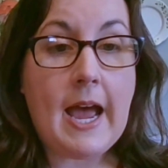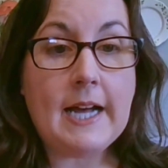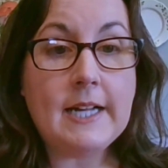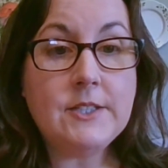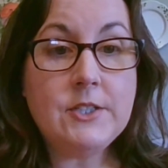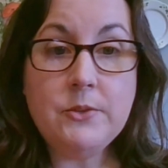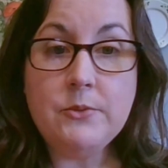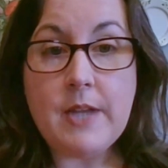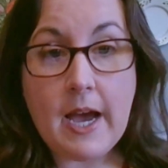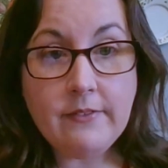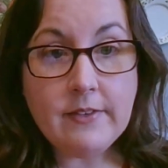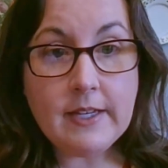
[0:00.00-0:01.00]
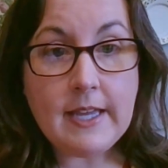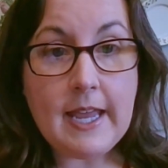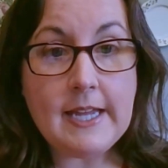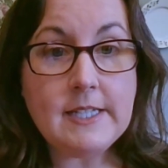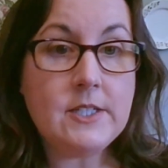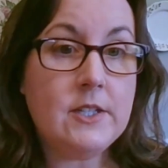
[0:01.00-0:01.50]
as you
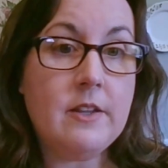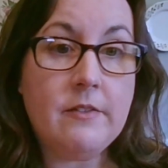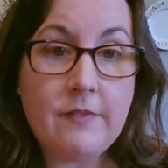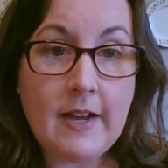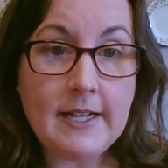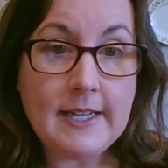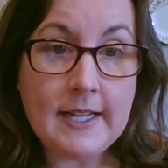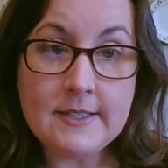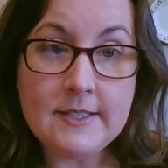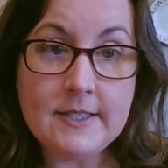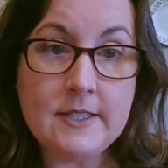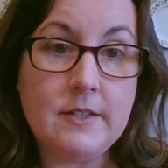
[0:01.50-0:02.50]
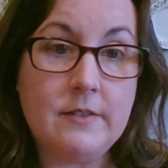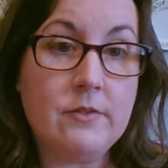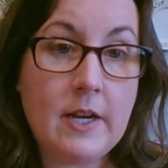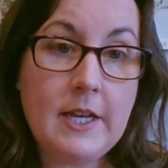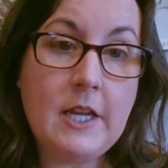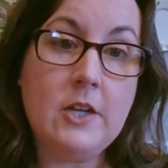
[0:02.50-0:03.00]
navigate the finances of
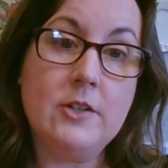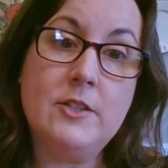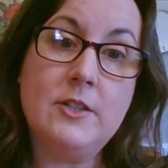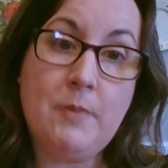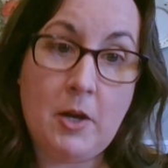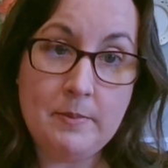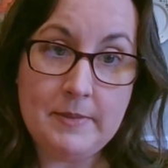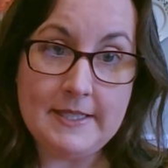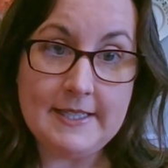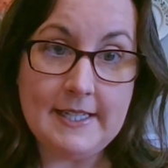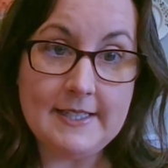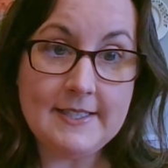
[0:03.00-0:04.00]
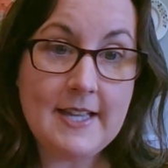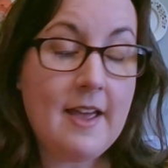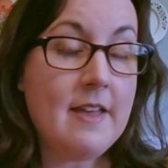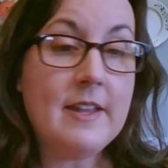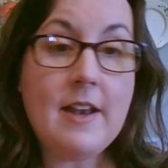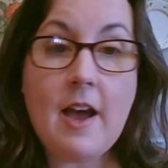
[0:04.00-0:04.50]
running your small business,
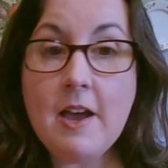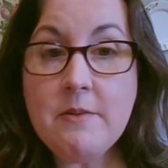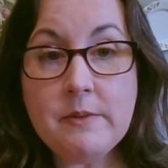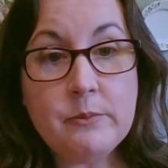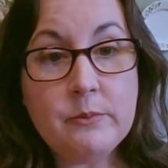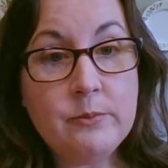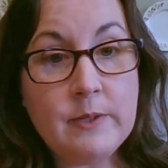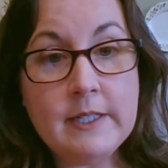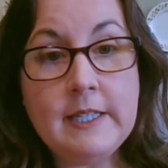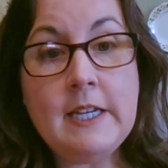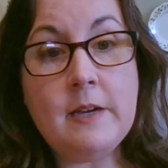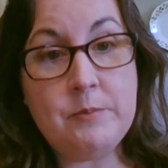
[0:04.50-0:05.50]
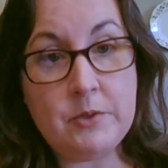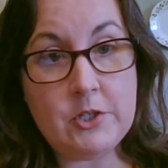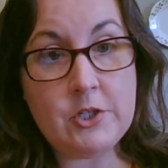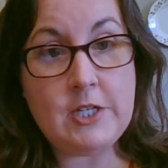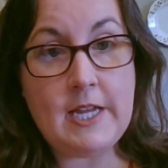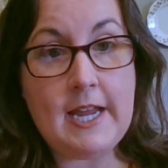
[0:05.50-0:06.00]
then I would really
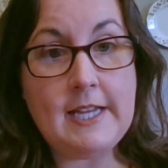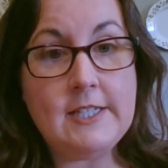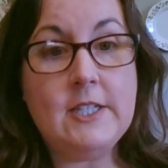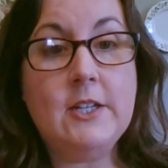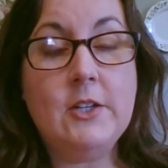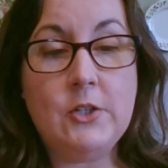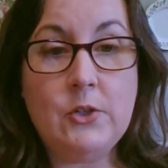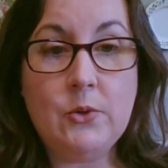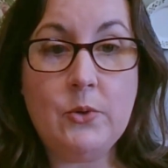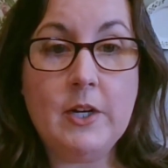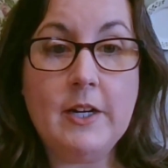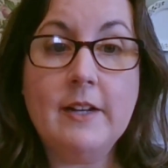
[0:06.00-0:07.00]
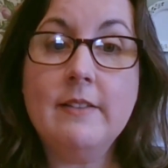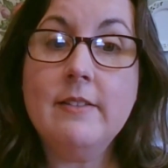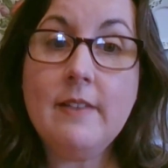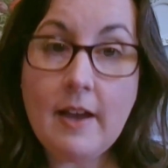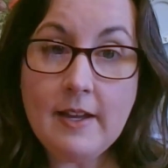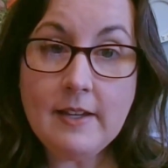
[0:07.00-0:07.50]
appreciate your
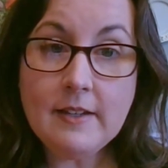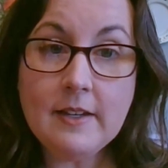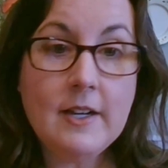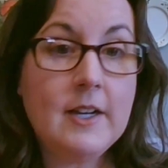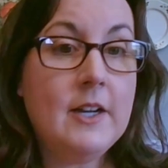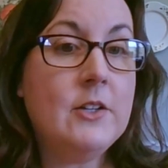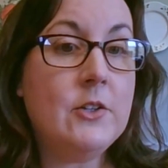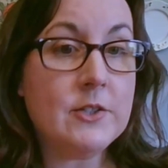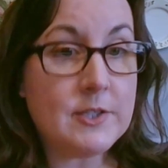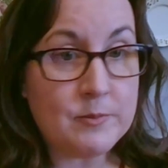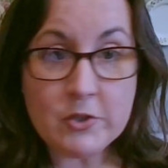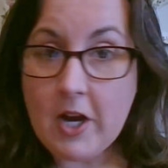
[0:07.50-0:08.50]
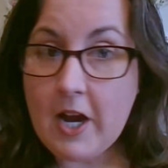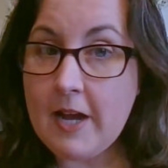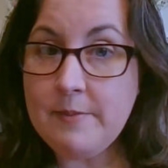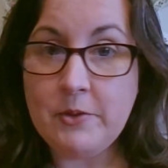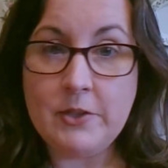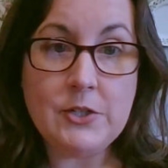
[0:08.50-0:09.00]
like, your
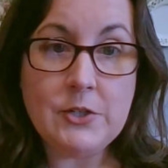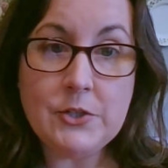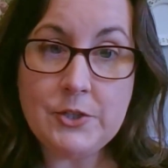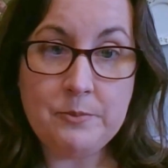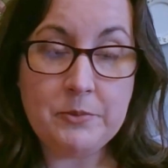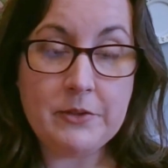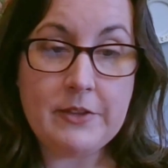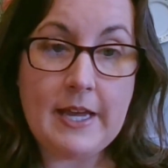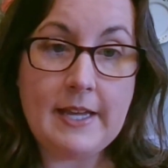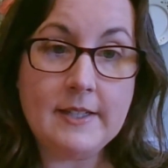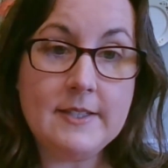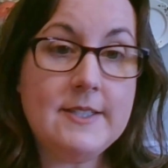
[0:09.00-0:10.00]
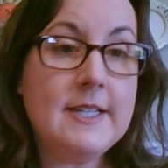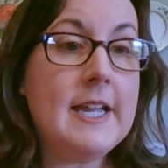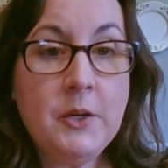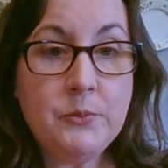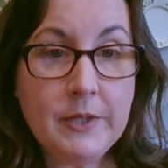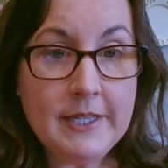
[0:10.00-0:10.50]
subscribe, or your super thanks.
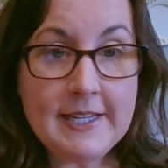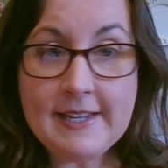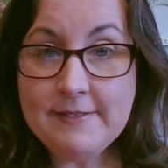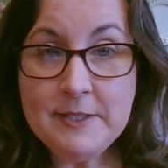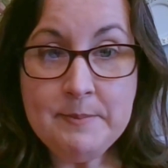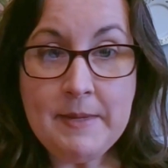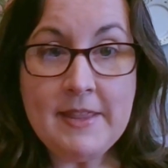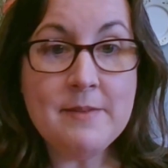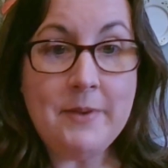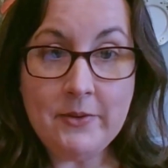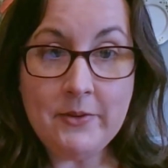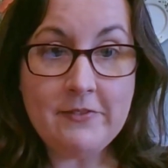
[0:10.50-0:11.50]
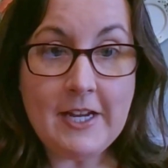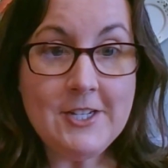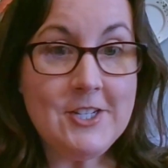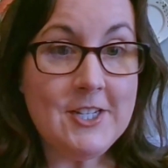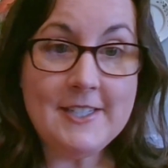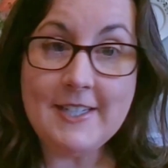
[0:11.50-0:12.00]
It really gives me the
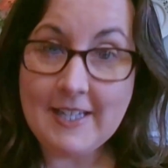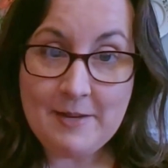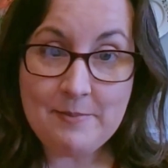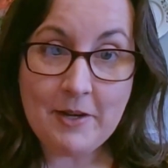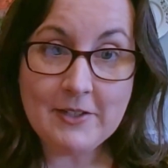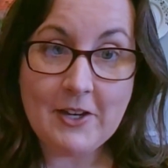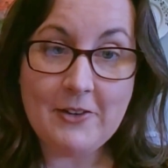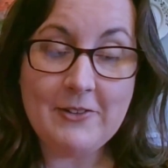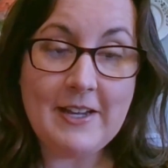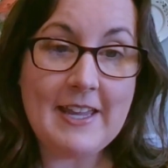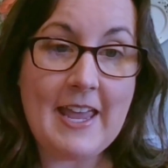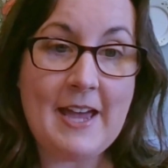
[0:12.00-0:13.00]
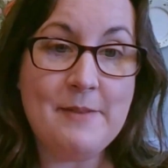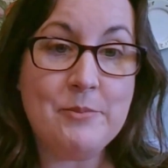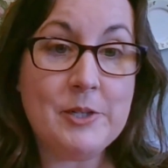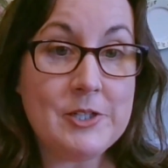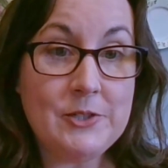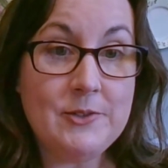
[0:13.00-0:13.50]
motivation to keep on going and
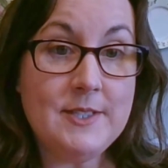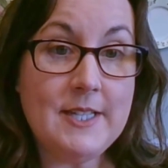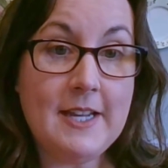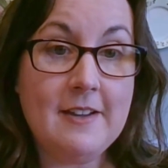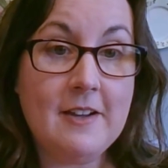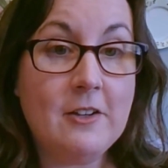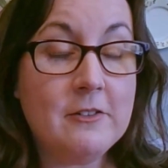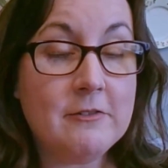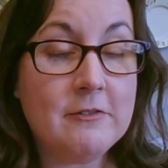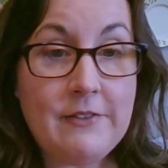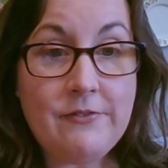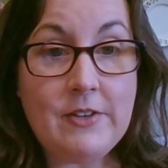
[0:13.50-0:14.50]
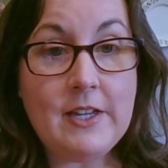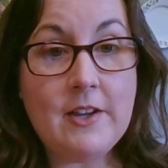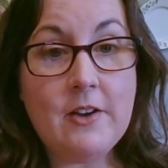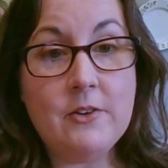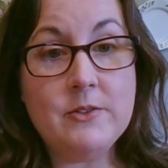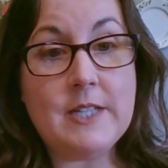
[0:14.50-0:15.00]
producing great
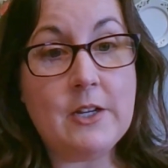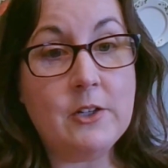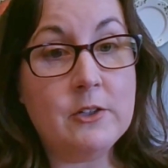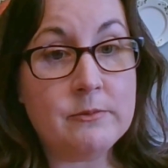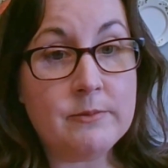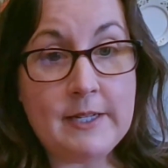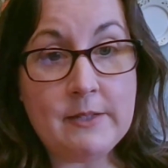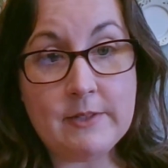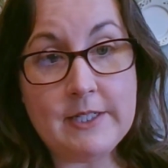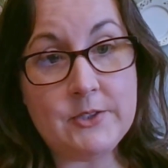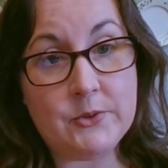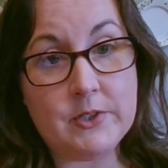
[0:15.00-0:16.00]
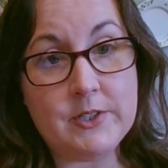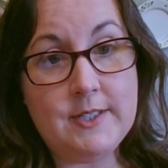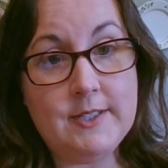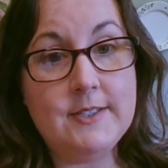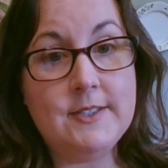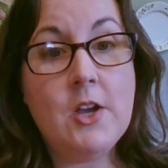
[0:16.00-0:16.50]
videos and great
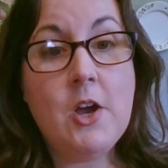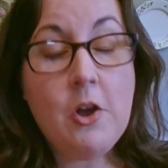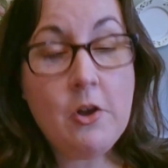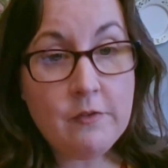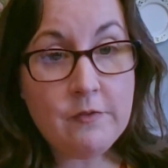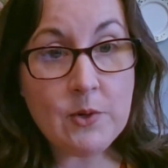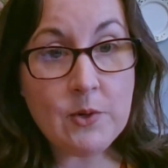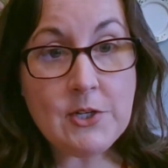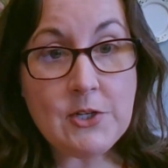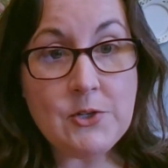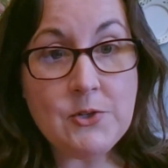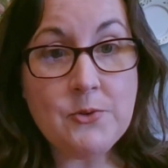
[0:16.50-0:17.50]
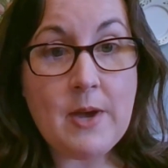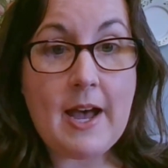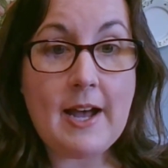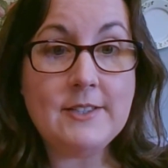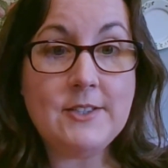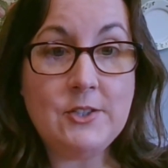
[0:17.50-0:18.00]
resources for you
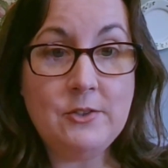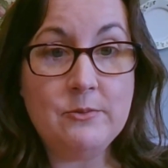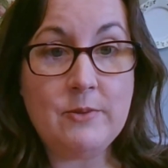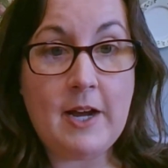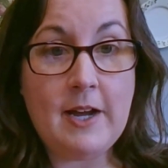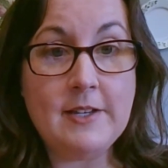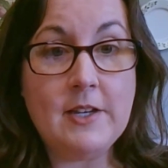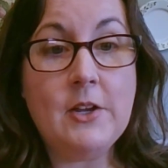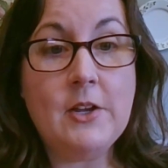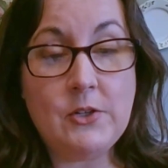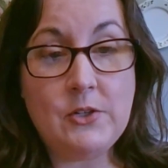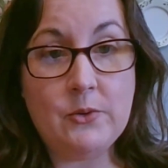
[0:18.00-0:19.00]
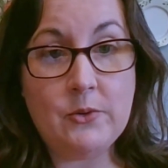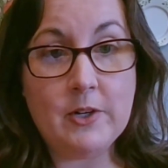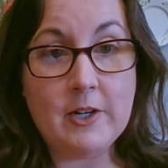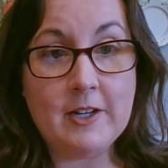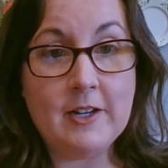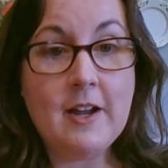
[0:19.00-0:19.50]
as you run
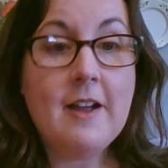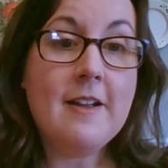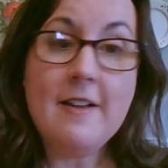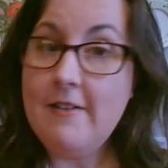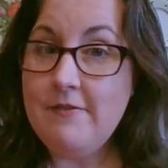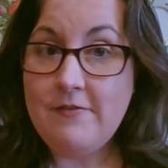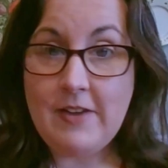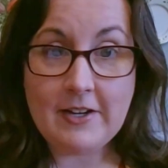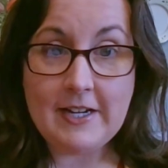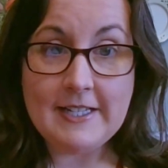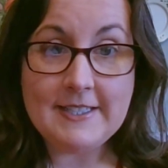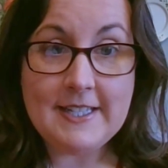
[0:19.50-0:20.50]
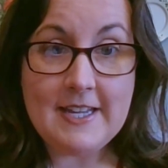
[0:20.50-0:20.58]
your various